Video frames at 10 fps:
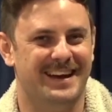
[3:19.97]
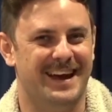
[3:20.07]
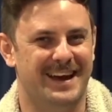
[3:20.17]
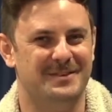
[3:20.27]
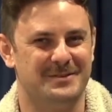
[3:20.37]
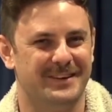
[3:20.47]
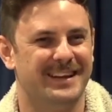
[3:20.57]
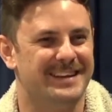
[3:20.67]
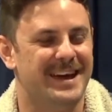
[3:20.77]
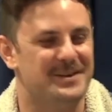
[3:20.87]
It was
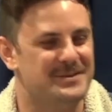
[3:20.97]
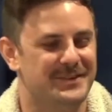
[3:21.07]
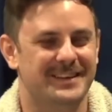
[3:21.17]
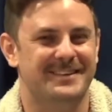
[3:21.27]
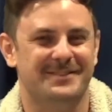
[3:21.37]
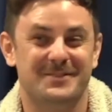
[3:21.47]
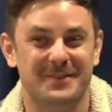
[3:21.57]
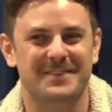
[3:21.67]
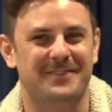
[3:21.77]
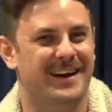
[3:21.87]
really
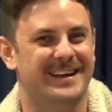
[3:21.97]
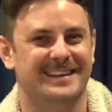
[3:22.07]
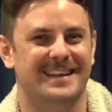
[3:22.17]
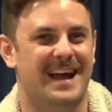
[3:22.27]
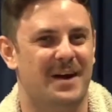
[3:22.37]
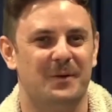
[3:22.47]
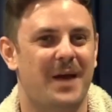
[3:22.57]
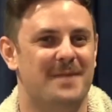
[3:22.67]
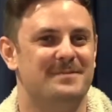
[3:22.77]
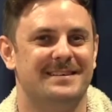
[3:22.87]
funny, and then how it all
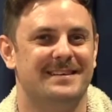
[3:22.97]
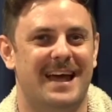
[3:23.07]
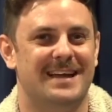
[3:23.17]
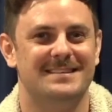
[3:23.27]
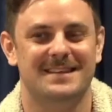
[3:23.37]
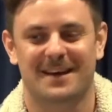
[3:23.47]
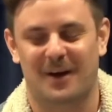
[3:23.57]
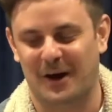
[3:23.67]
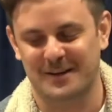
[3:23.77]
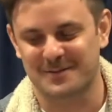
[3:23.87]
came to. And
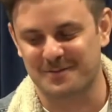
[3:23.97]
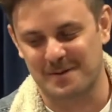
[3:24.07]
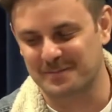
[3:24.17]
I just remembered